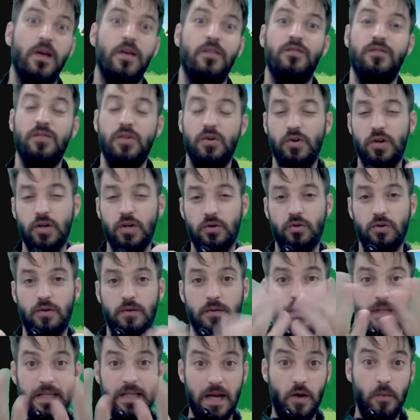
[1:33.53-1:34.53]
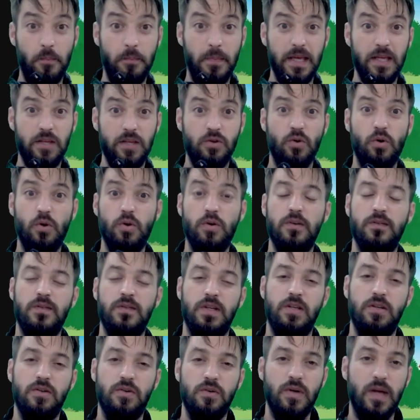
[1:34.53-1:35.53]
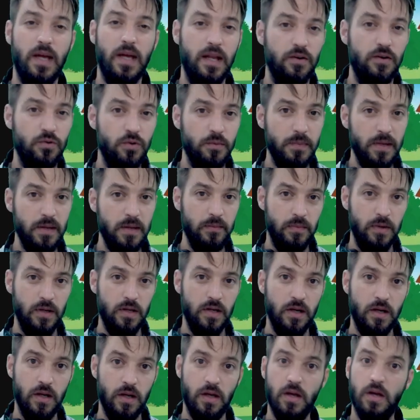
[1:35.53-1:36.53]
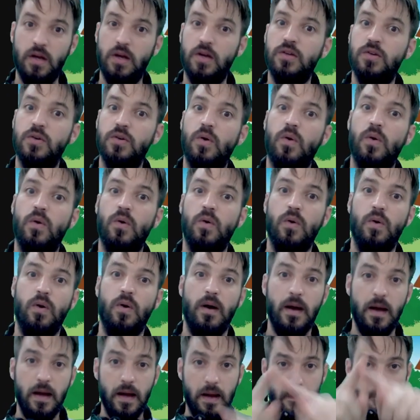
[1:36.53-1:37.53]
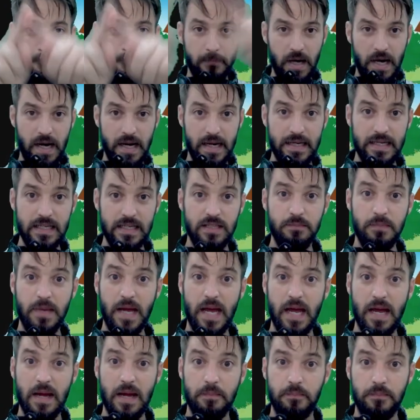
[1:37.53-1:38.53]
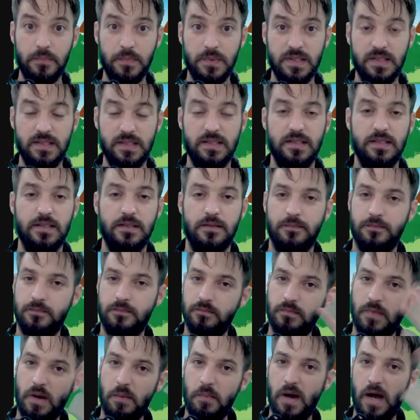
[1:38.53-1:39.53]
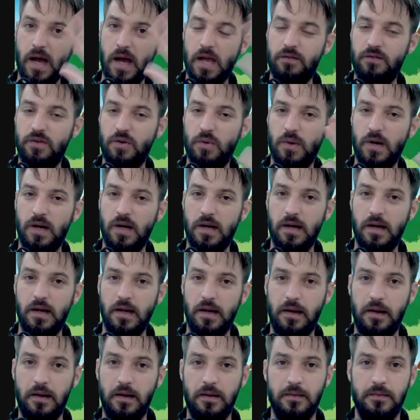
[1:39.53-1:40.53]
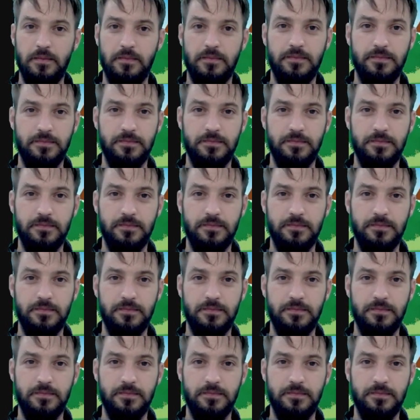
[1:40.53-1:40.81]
Very good. Now make your own video and remember your mind maps. Bye bye, everyone.